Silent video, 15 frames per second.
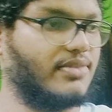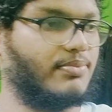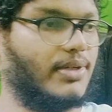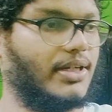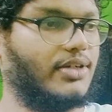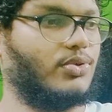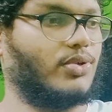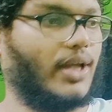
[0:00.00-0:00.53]

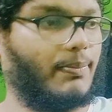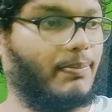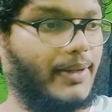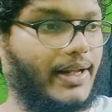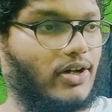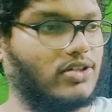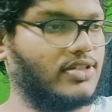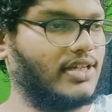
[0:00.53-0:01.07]
mid who can play
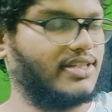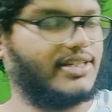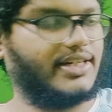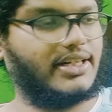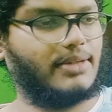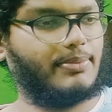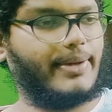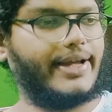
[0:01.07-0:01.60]
also a
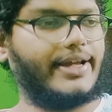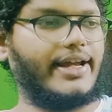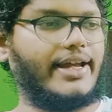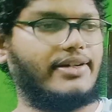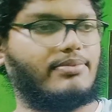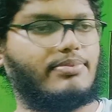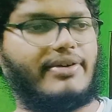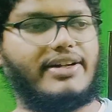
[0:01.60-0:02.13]
centre back,
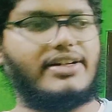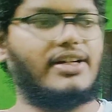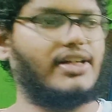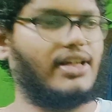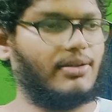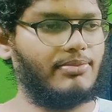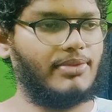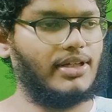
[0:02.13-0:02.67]
and Brendan
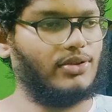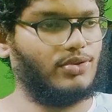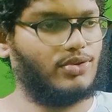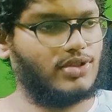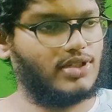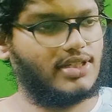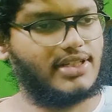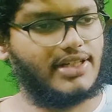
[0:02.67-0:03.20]
Hamill, who
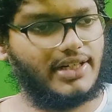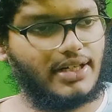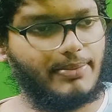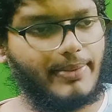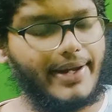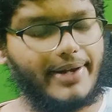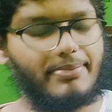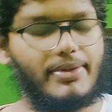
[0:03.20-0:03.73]
is a centre
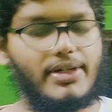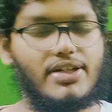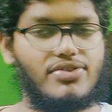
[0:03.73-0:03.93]
back player.